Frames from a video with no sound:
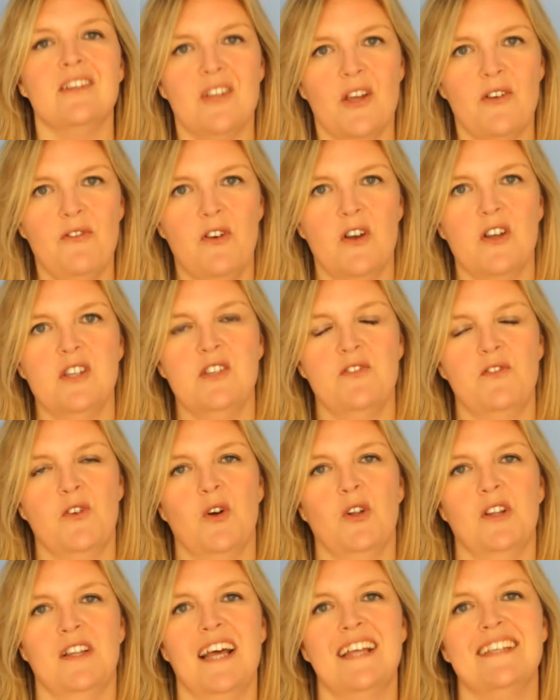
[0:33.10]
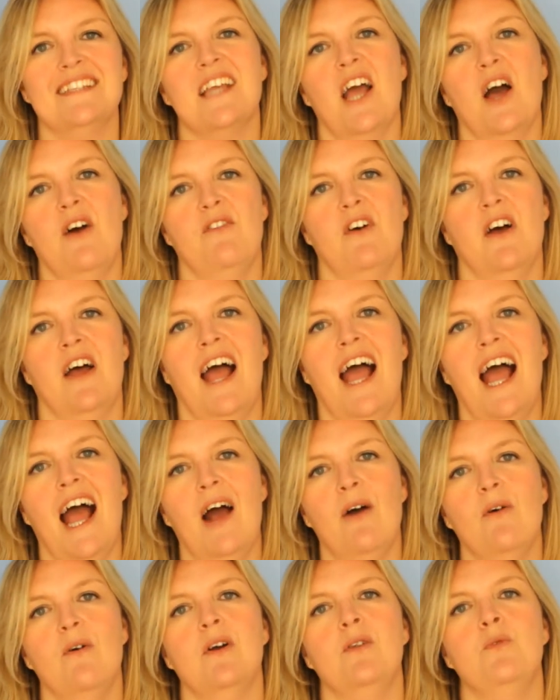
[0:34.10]
So first of all, let's cover
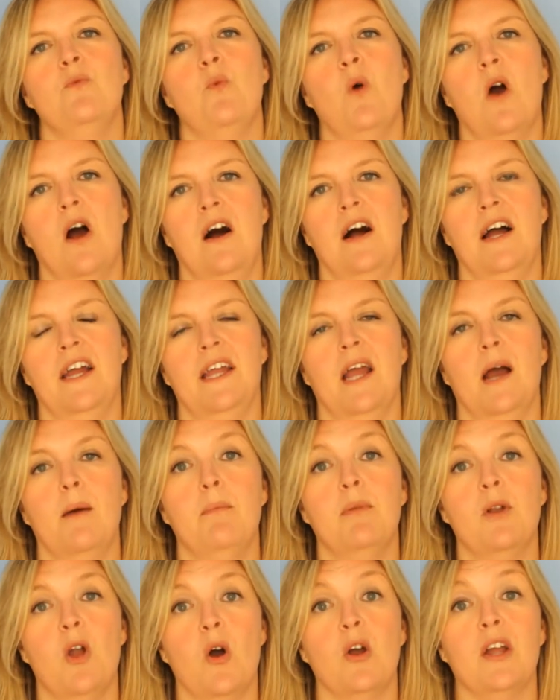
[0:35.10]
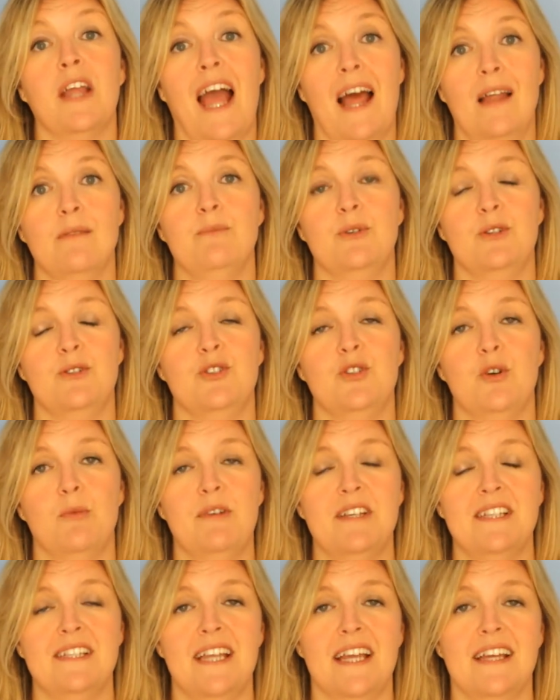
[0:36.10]
how and why a blog can boost your
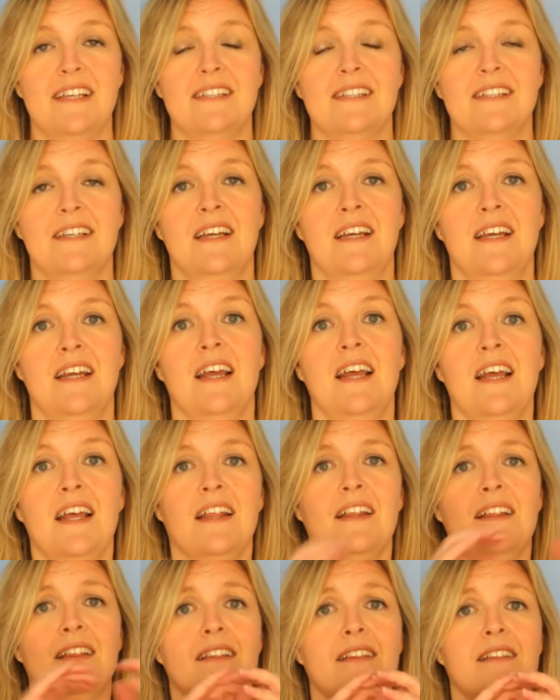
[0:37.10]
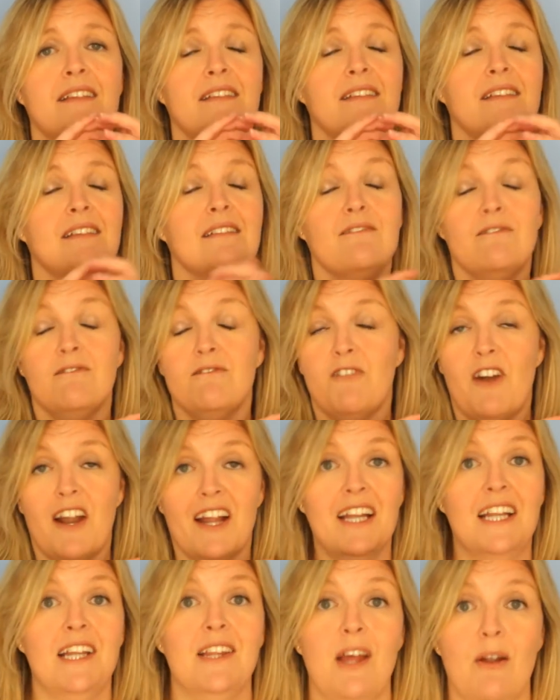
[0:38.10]
business.
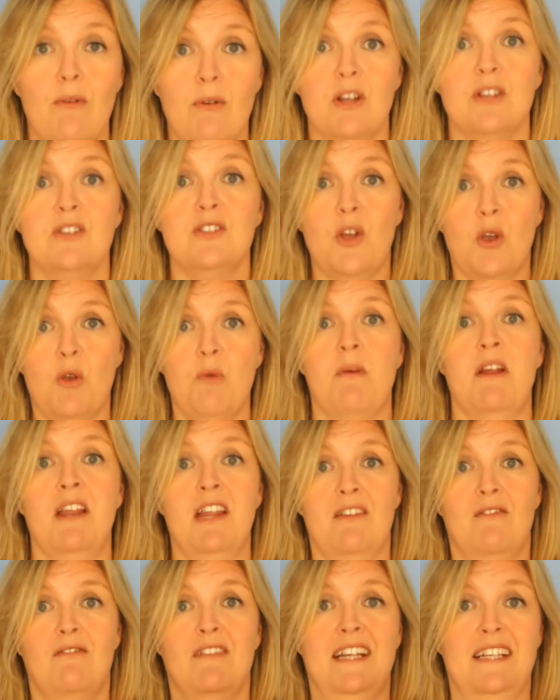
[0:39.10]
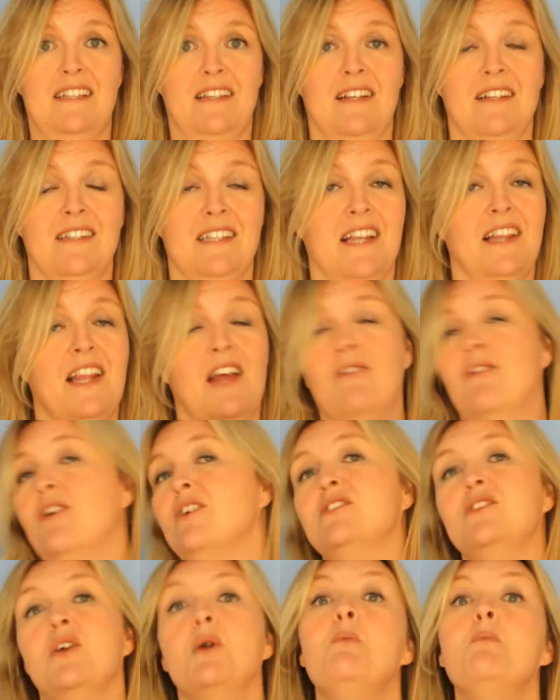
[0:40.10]
Frankly, there are so many reasons and there
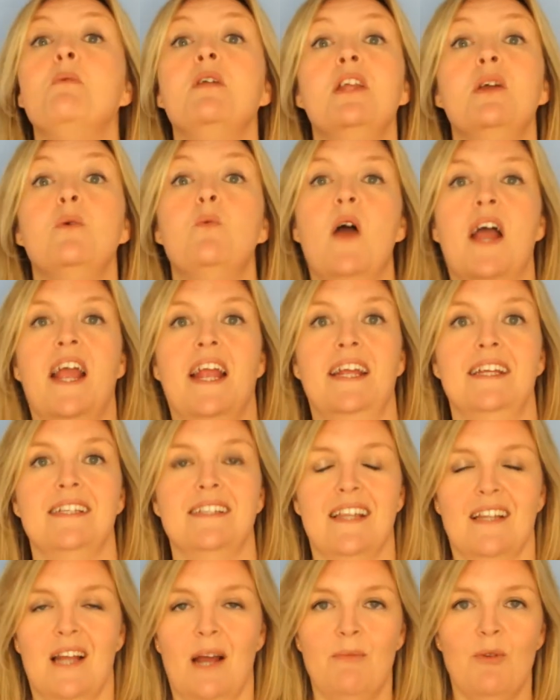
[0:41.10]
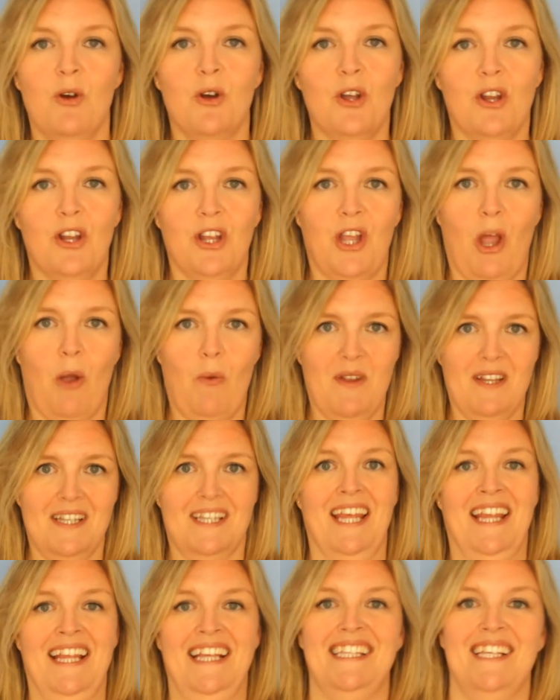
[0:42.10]
are so many ways that I'm not going to go
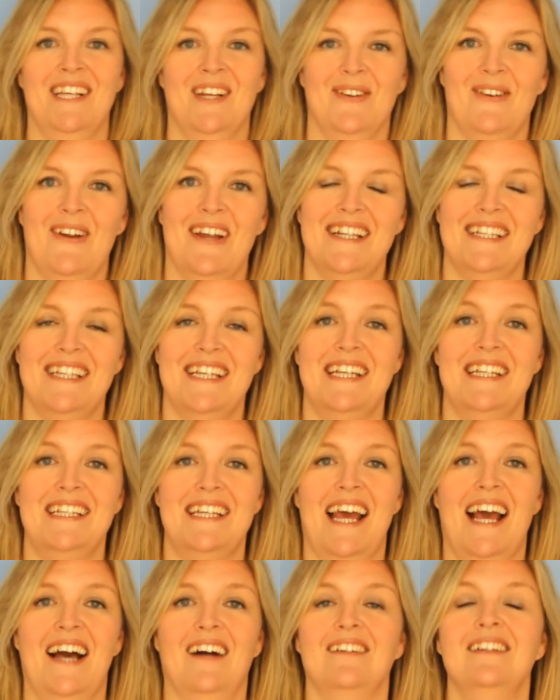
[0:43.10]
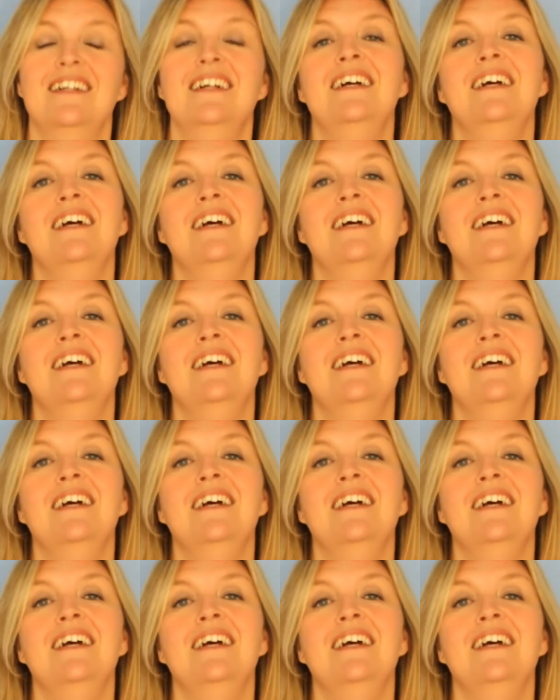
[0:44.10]
into this in great detail.